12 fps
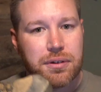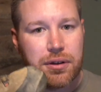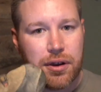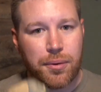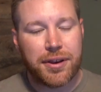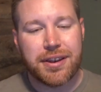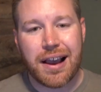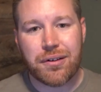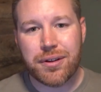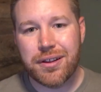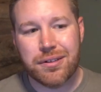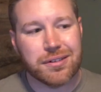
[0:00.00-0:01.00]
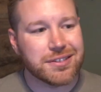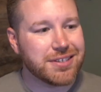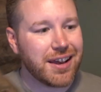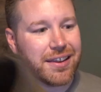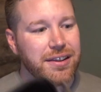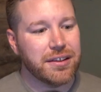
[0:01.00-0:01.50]
Going downhill,
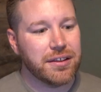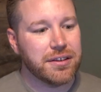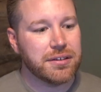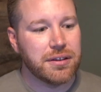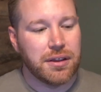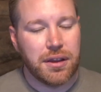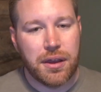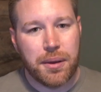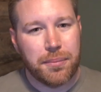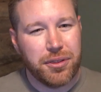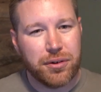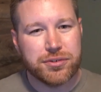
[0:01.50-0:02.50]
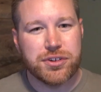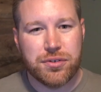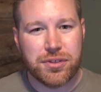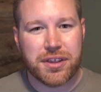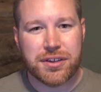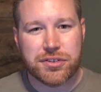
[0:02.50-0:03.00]
side hilling, those
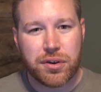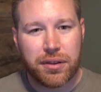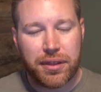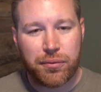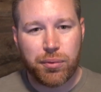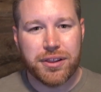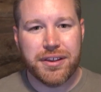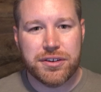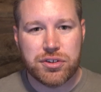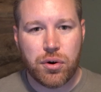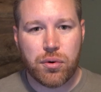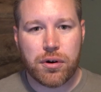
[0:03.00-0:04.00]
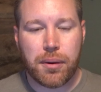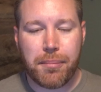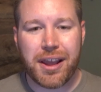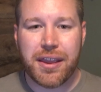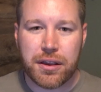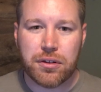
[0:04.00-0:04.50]
2 things, they really tore up
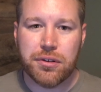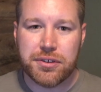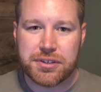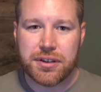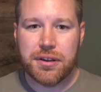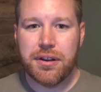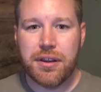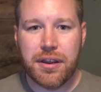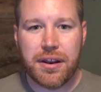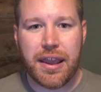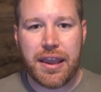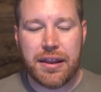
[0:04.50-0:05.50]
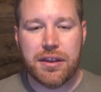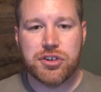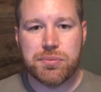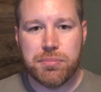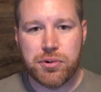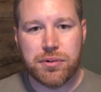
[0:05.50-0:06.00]
my ankles in an
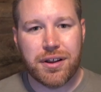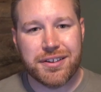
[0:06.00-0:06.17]
8-inch boot.